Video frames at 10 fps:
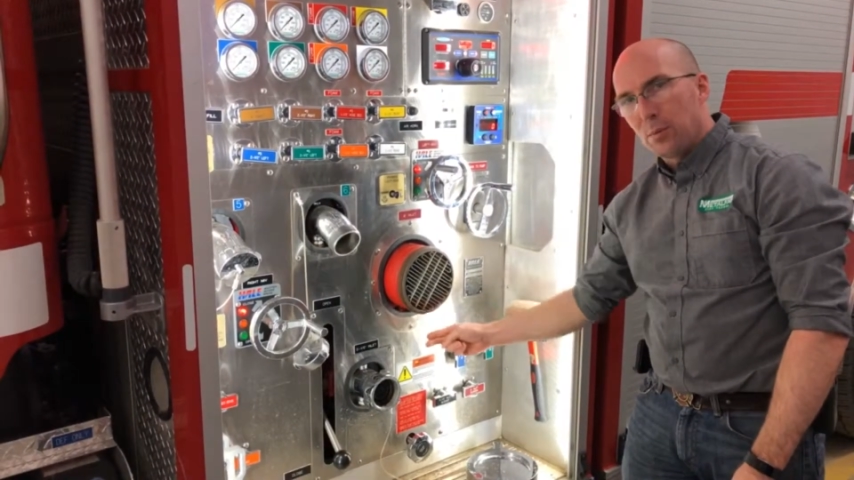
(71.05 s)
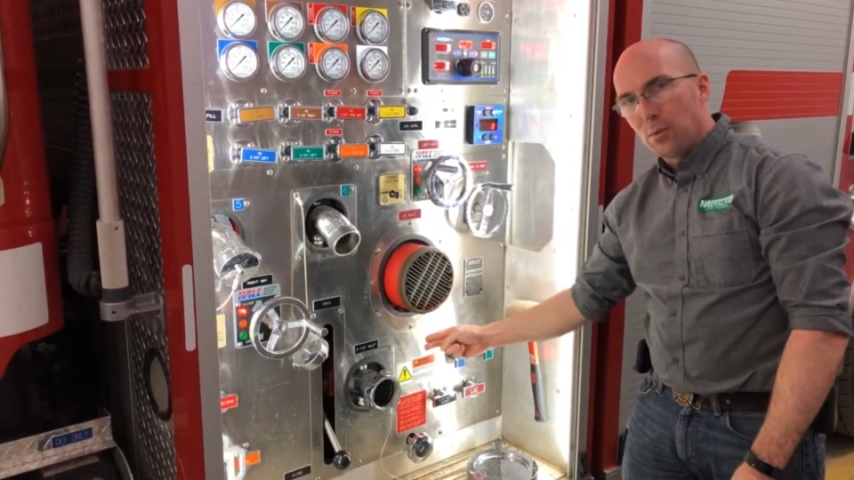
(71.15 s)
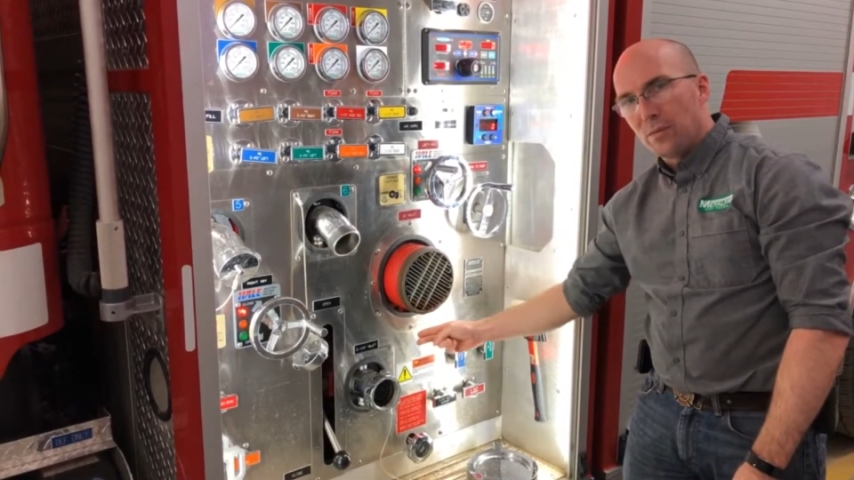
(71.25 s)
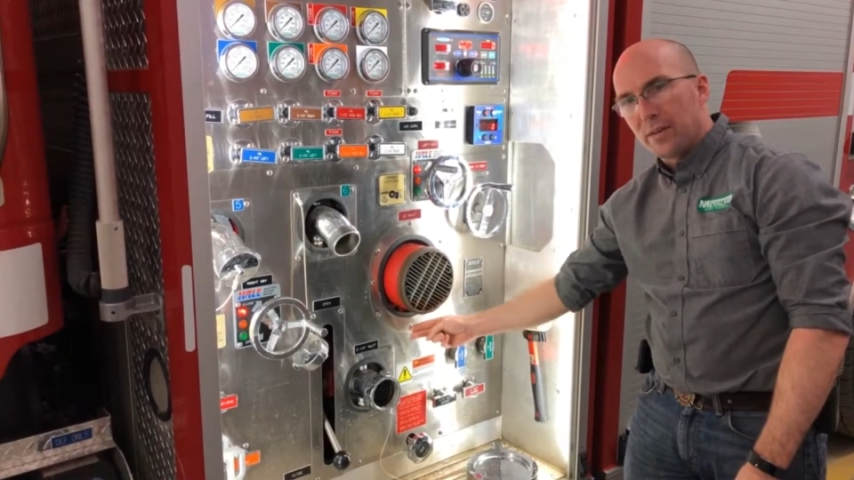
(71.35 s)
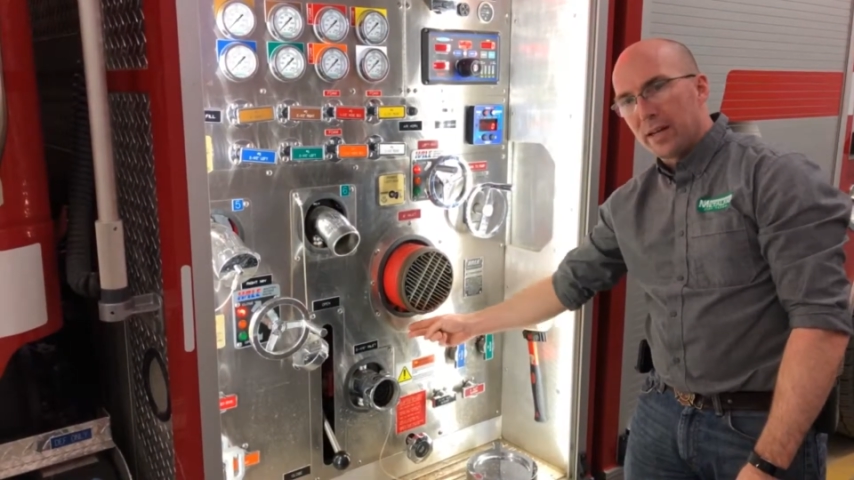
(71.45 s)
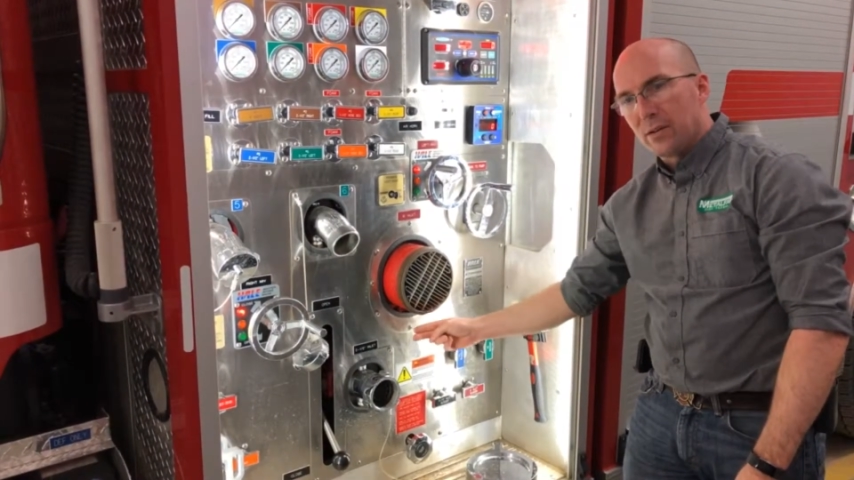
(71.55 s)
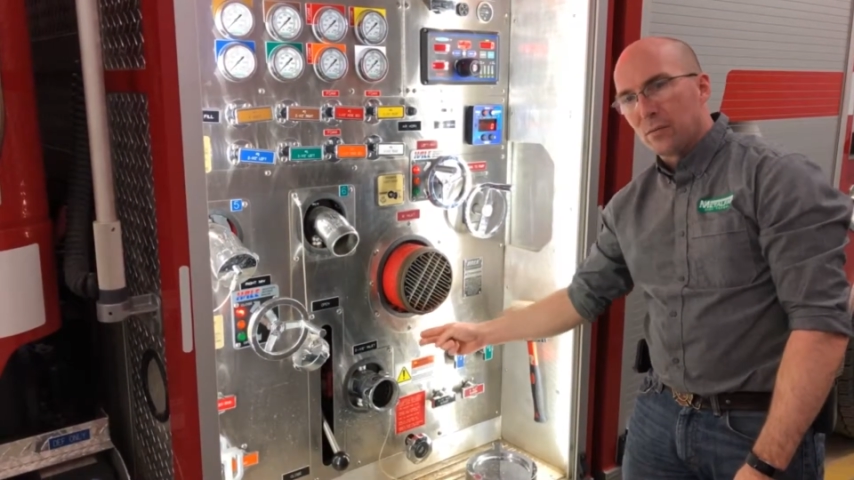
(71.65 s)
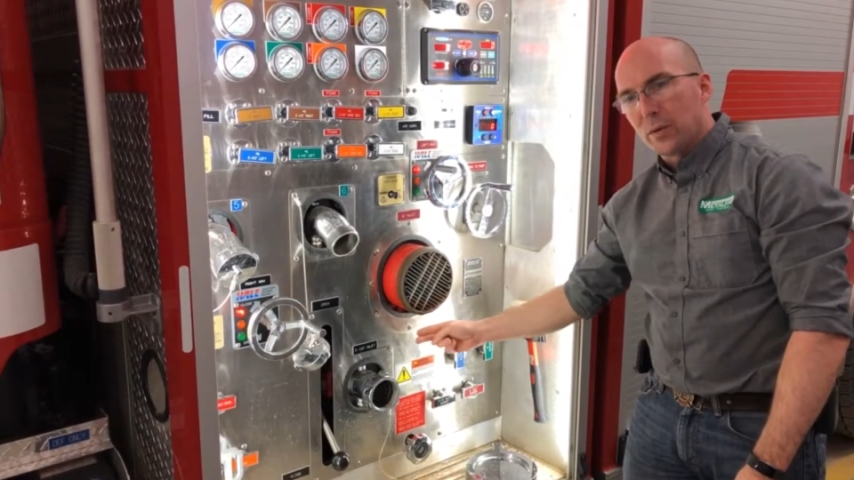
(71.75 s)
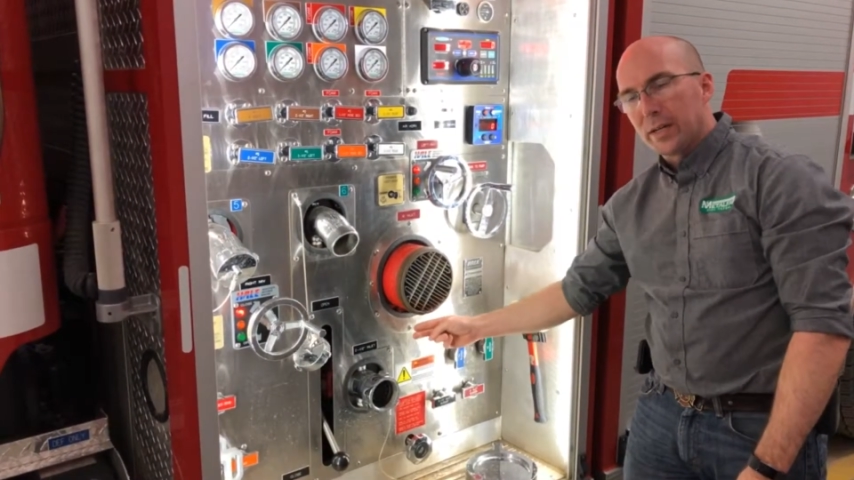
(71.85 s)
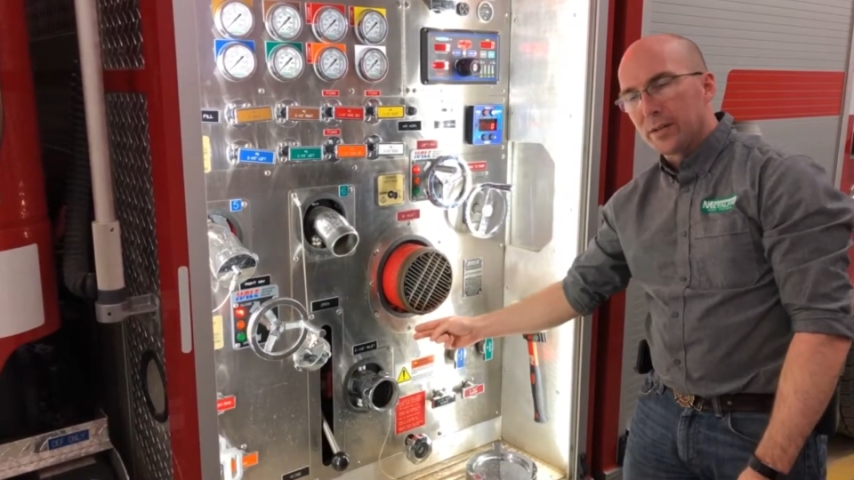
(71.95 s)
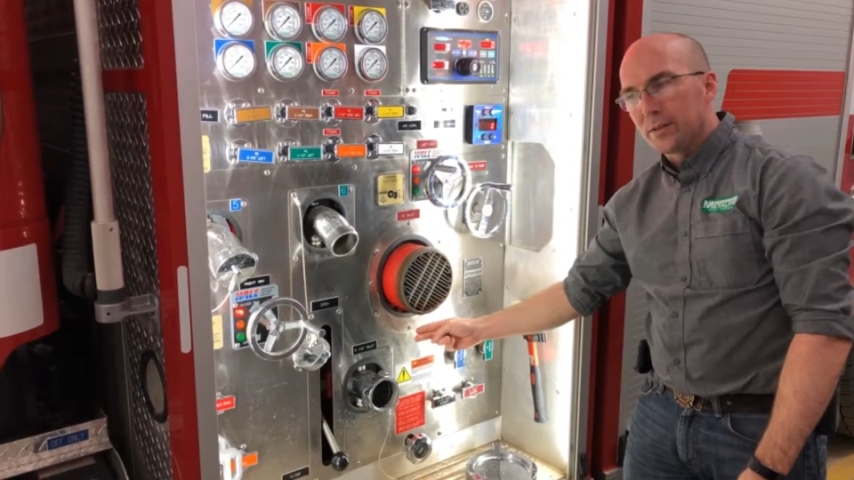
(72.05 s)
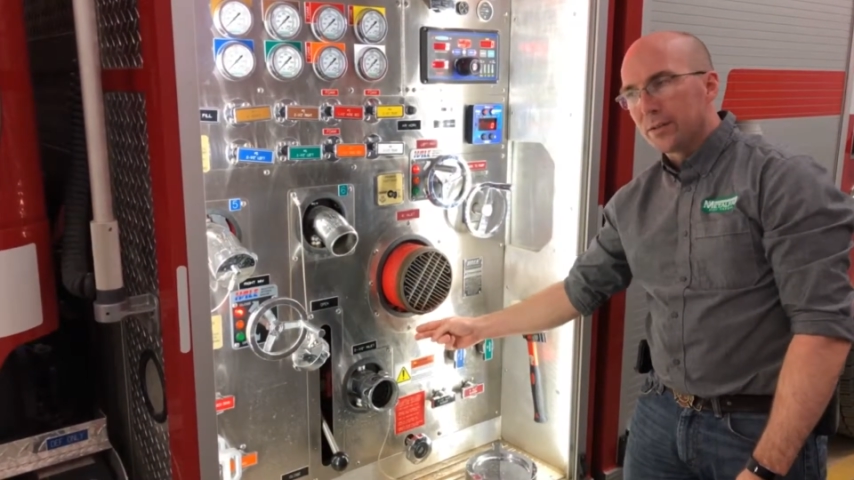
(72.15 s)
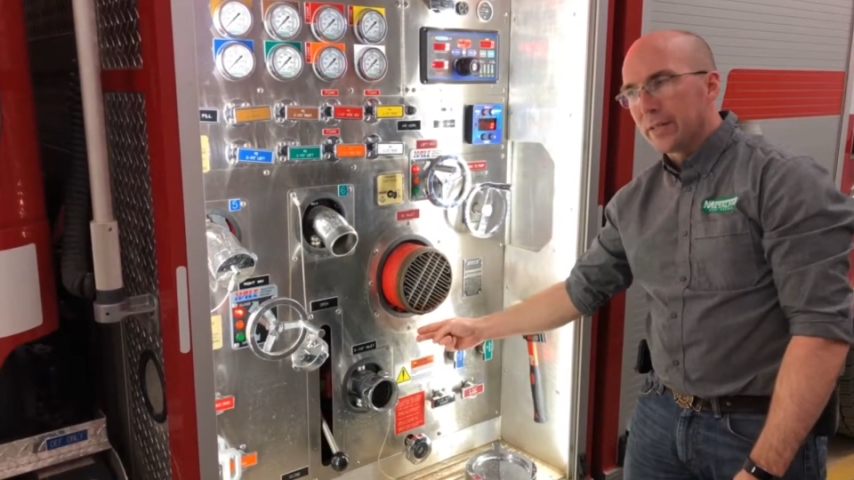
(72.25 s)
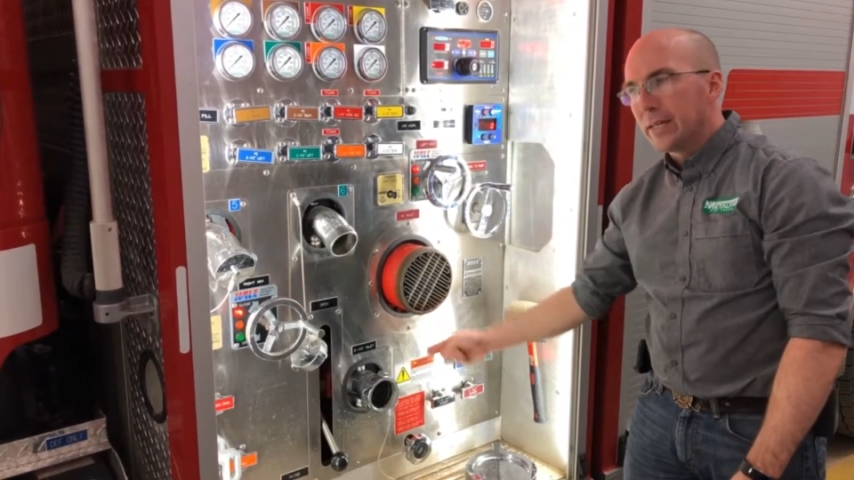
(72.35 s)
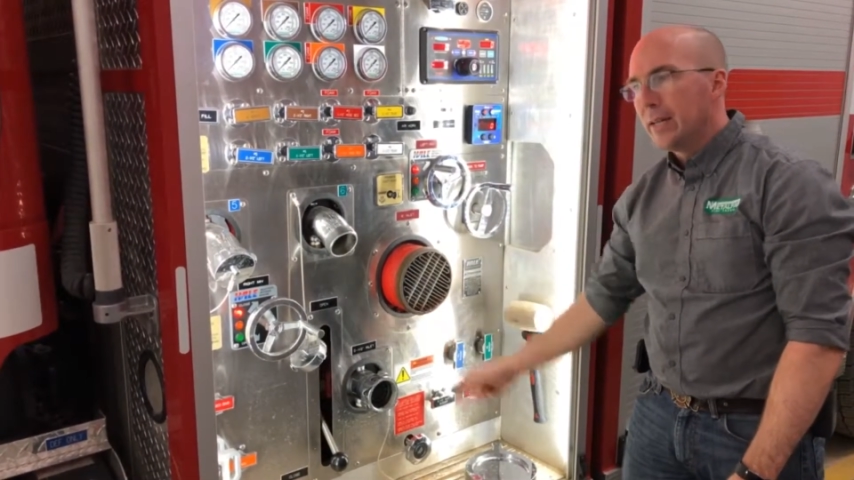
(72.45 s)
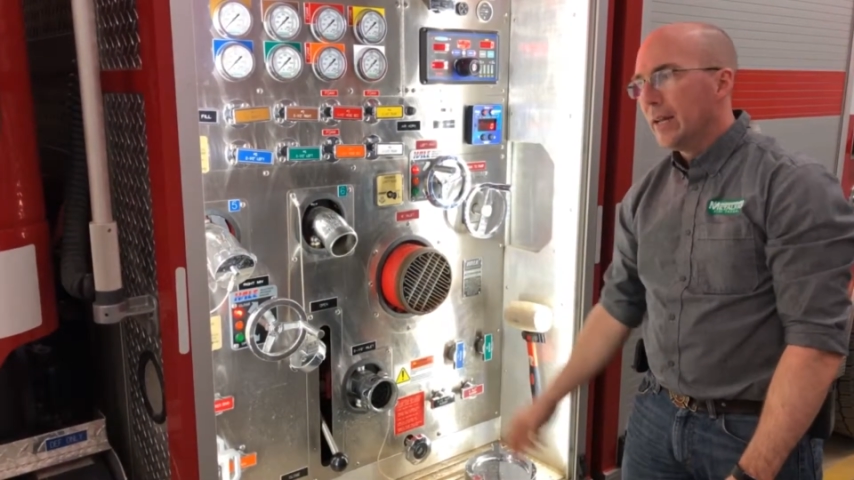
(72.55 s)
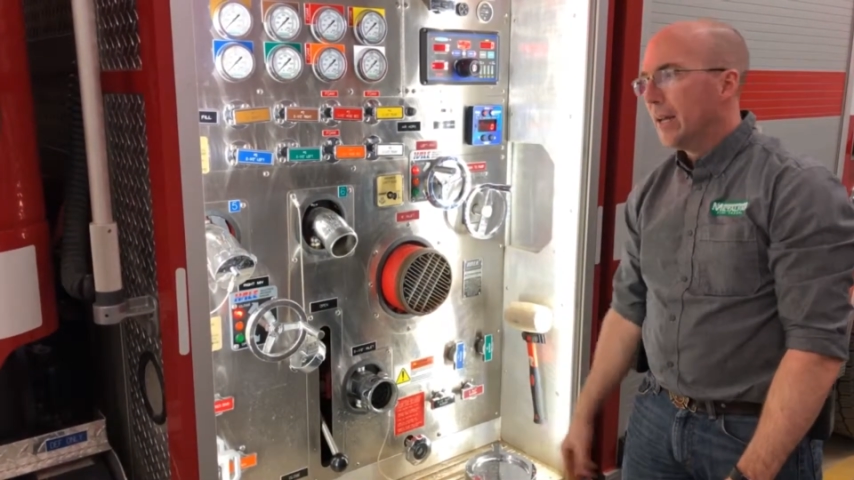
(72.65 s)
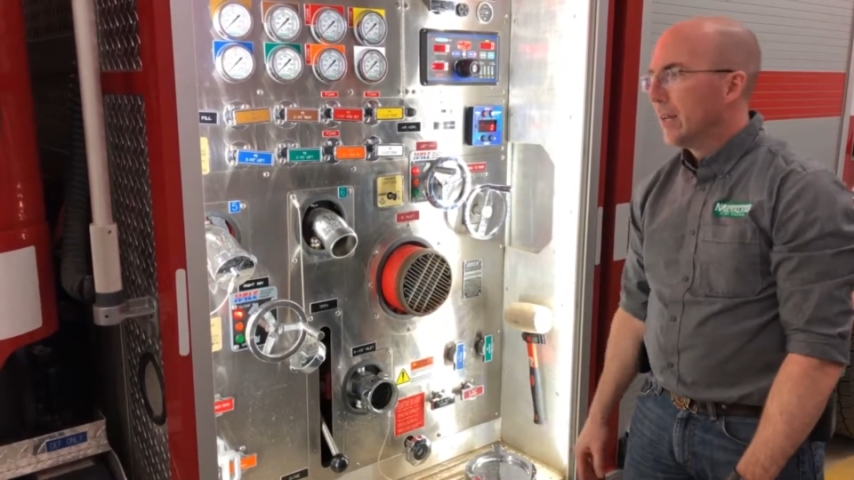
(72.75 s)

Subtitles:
pull valve right underneath,